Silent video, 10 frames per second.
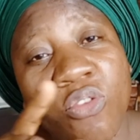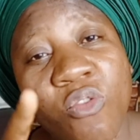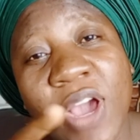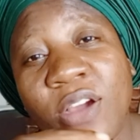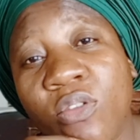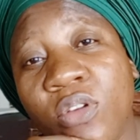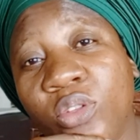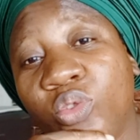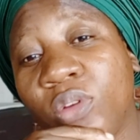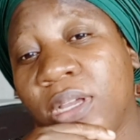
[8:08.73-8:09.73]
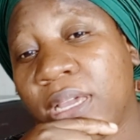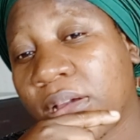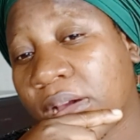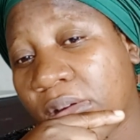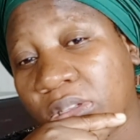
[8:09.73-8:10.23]
You are going to
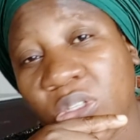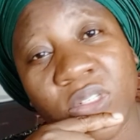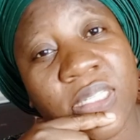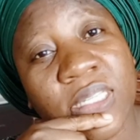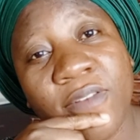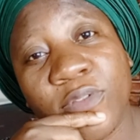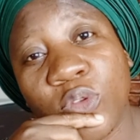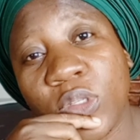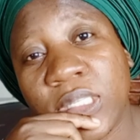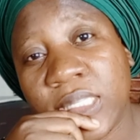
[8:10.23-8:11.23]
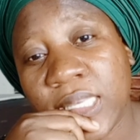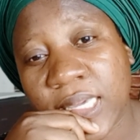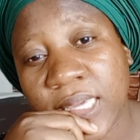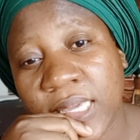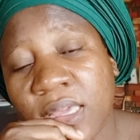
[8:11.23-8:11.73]
cause yourself to
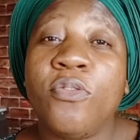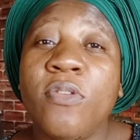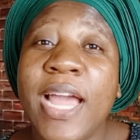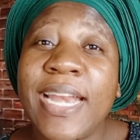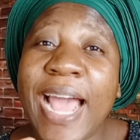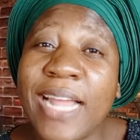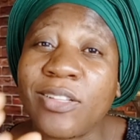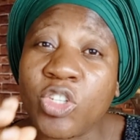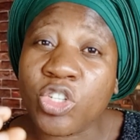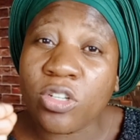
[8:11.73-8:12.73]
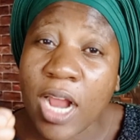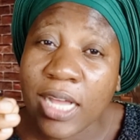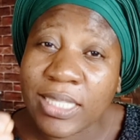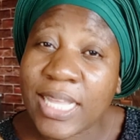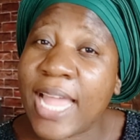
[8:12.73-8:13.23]
sick. You can
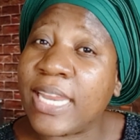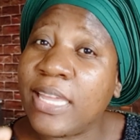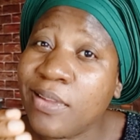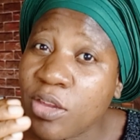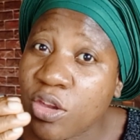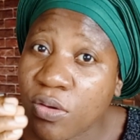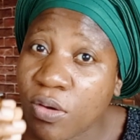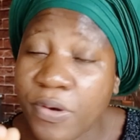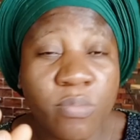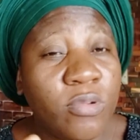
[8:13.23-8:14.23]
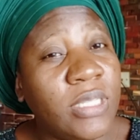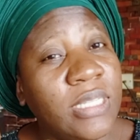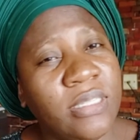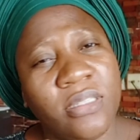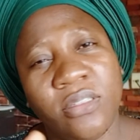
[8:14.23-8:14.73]
attract an incurable
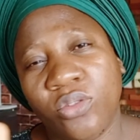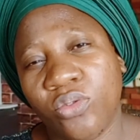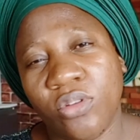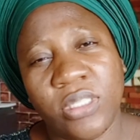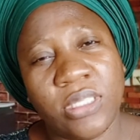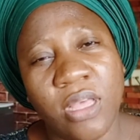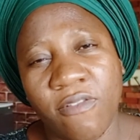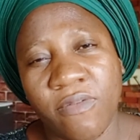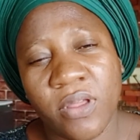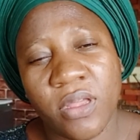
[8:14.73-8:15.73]
disease to yourself.